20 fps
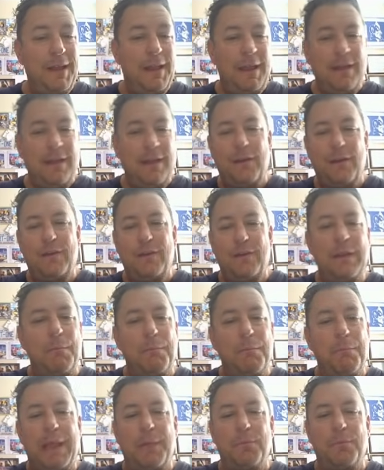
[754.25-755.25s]
You know, you see
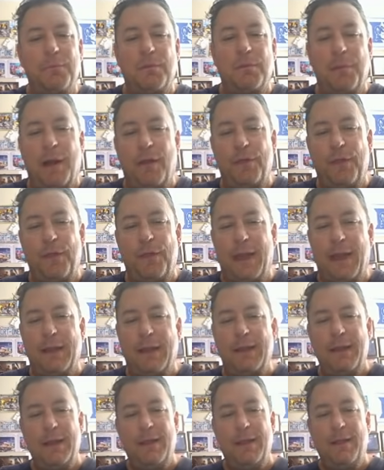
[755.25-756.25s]
memes about
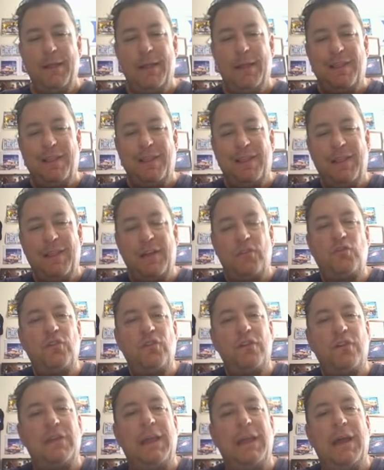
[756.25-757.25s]
that. Let's
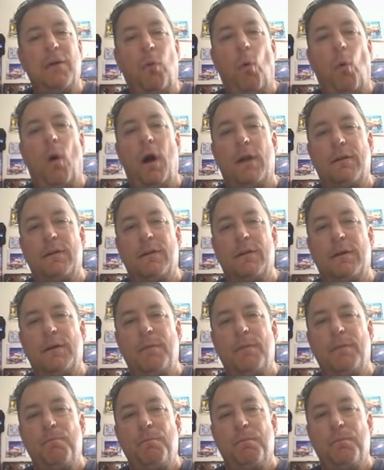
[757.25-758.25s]
just get
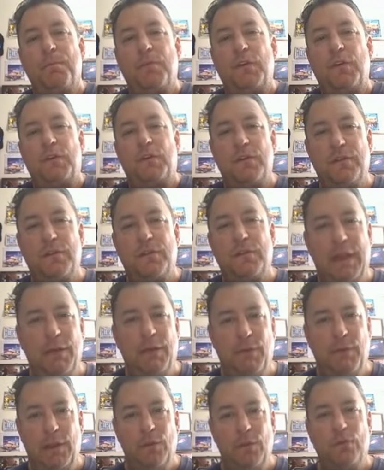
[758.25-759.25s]
Wanda just to say
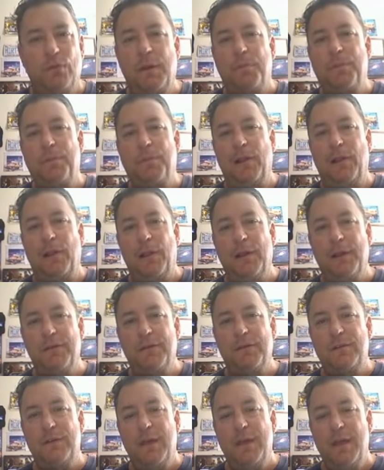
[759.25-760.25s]
we used up the
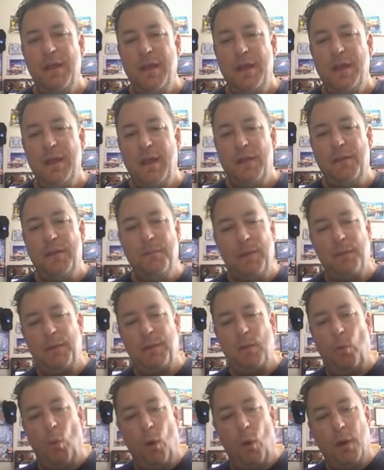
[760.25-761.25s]
list and then
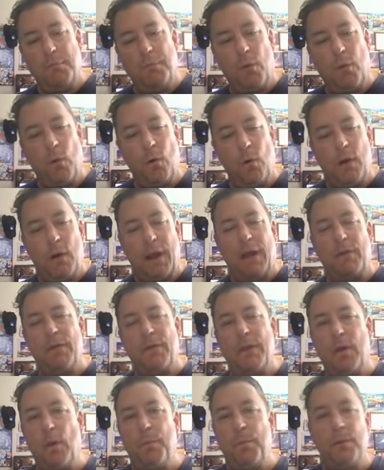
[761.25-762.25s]
maybe one more out in
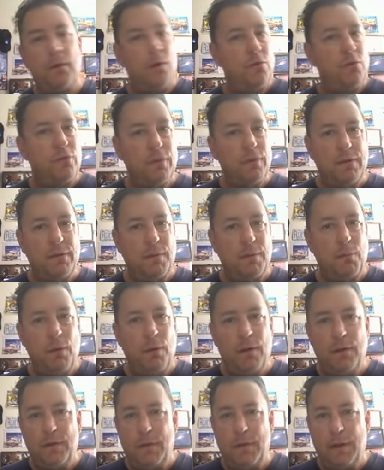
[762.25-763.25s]
the open ocean
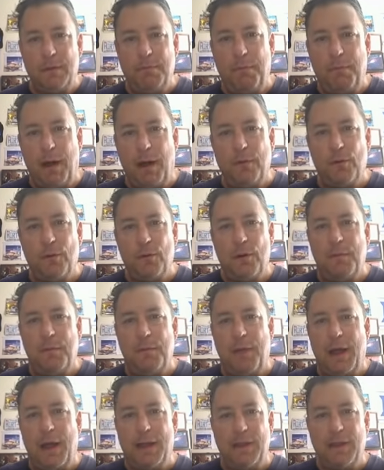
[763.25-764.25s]
somewhere that doesn't bother
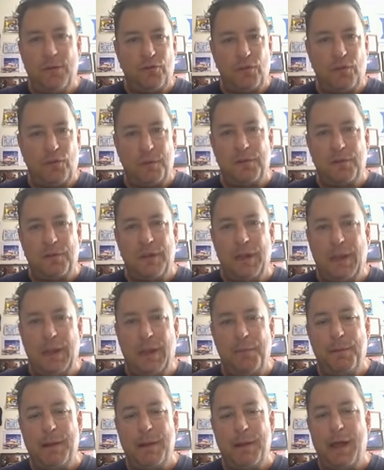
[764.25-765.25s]
anybody. The ships can
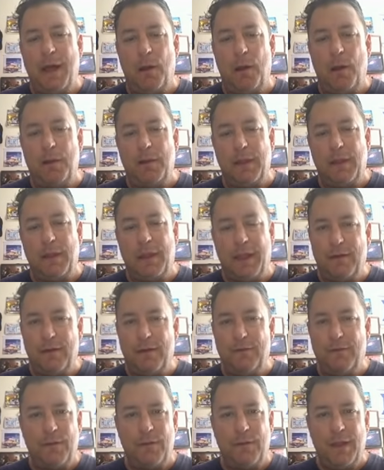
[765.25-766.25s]
keep an eye on it. They
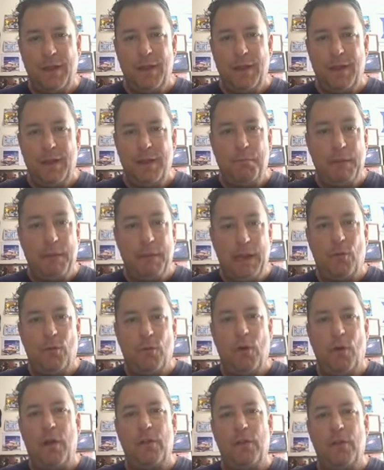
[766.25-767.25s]
have
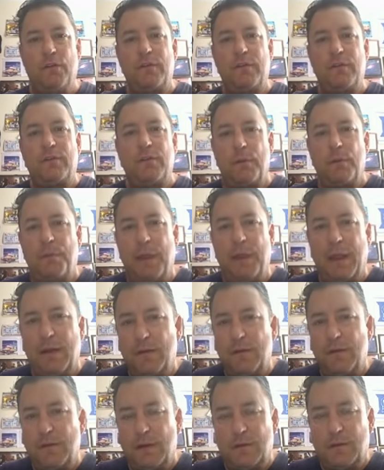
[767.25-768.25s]
meteorologists that are
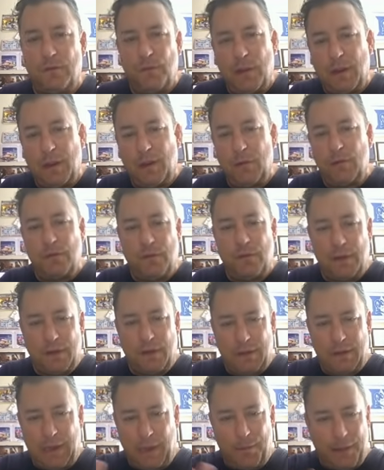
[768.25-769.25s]
paid six figures
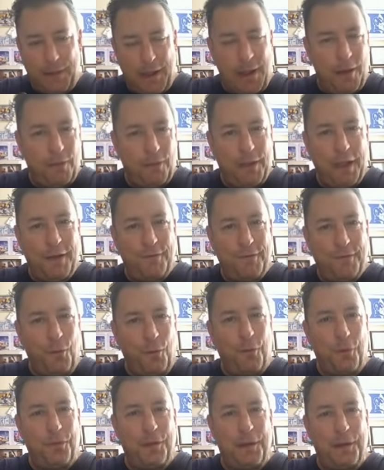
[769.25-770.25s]
that keep an eye on that
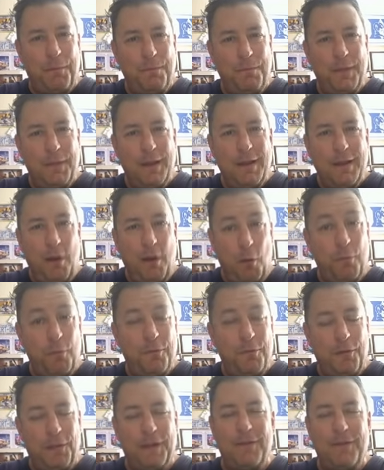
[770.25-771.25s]
for them,
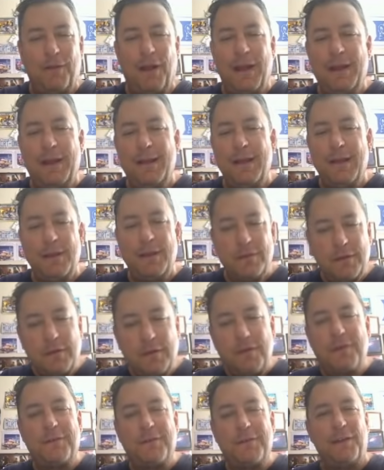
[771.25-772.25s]
hopefully, right?
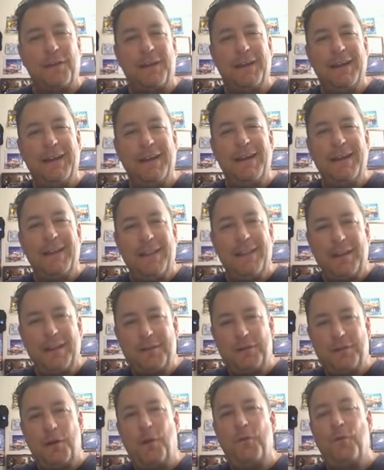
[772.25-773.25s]
Seriously,
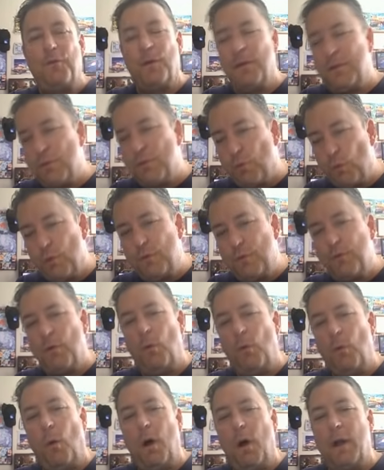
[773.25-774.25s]
let's go for it. Let's root
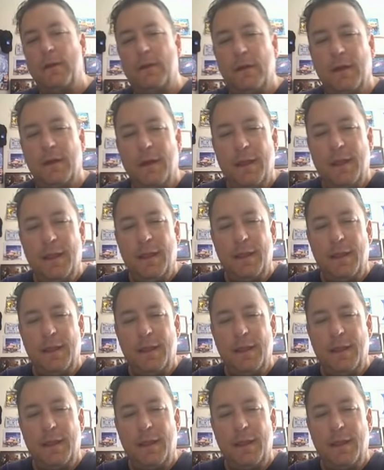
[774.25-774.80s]
for Wanda.